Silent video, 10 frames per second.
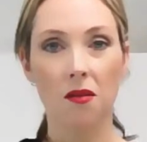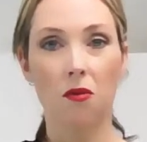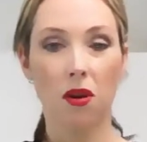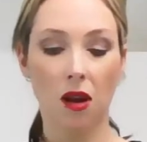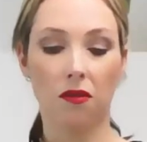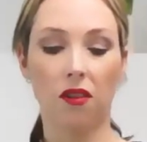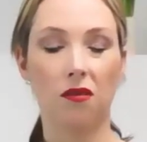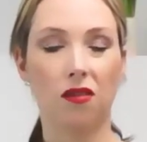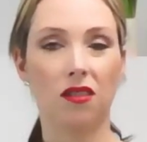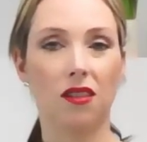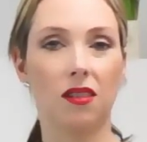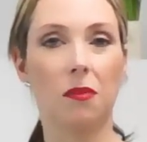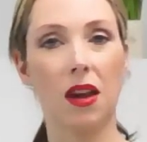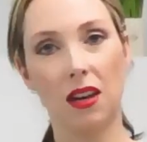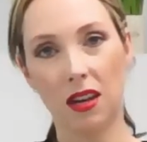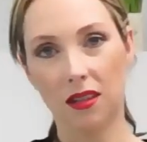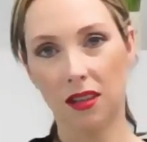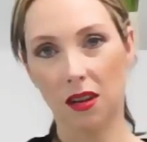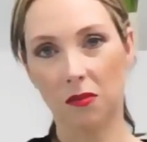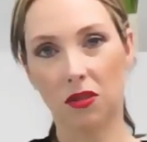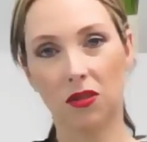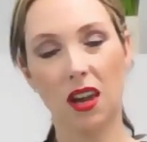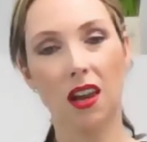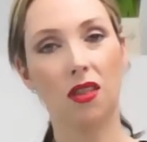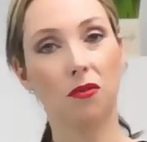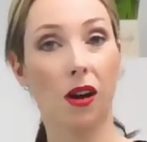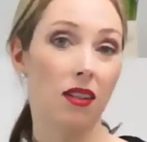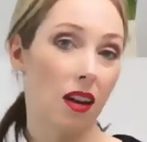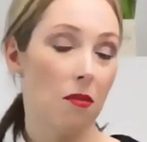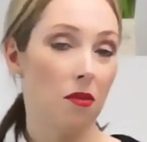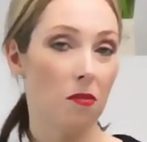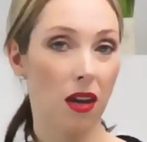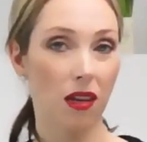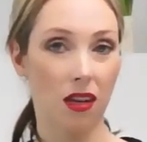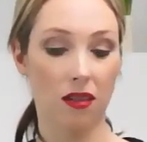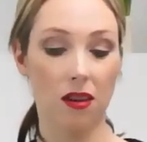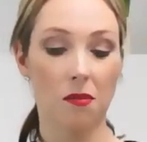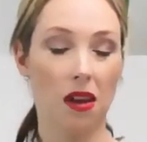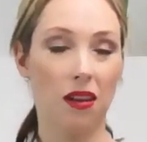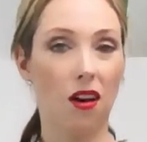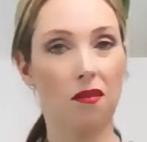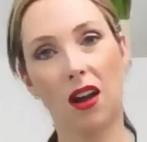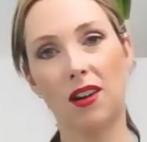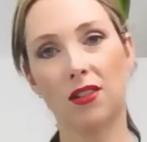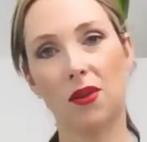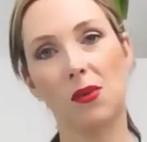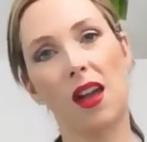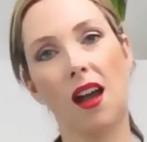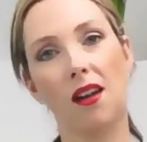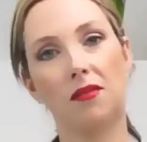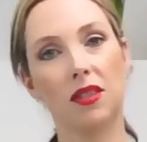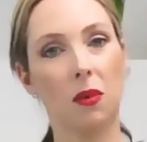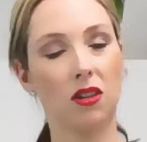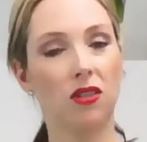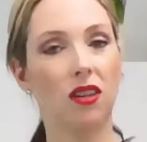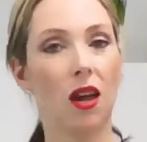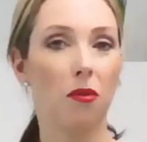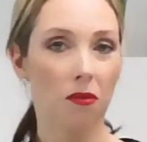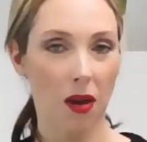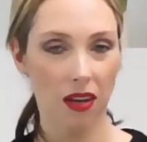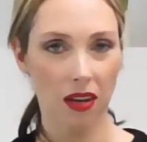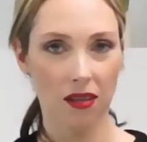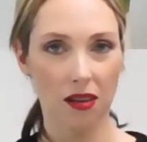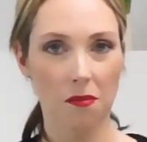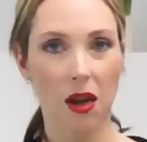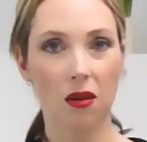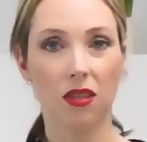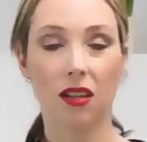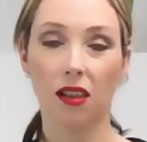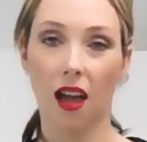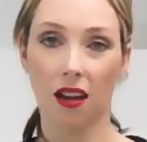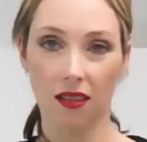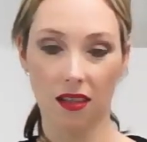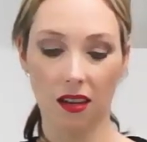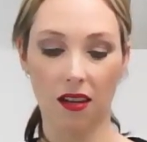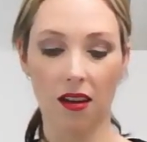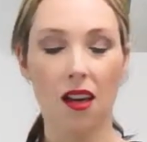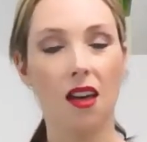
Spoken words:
One of my favorites is magnesium. So taking the right type of magnesium, and here at VitaTree we have a special type of magnesium bound to glycine.